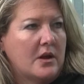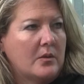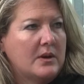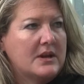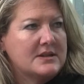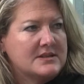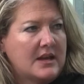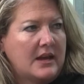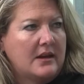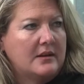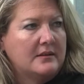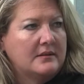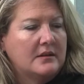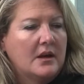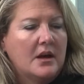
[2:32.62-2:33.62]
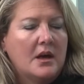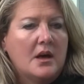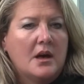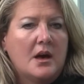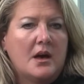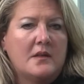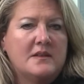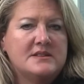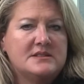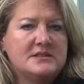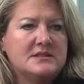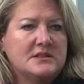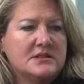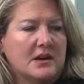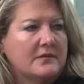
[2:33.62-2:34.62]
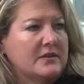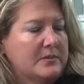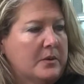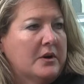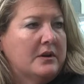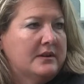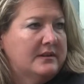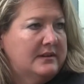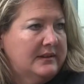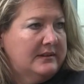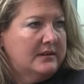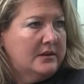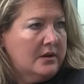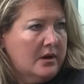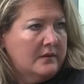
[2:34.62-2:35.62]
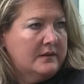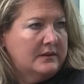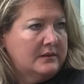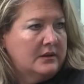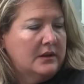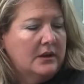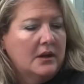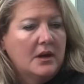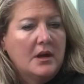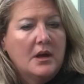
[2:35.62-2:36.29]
know what it takes. This is the toughest part of the season, obviously,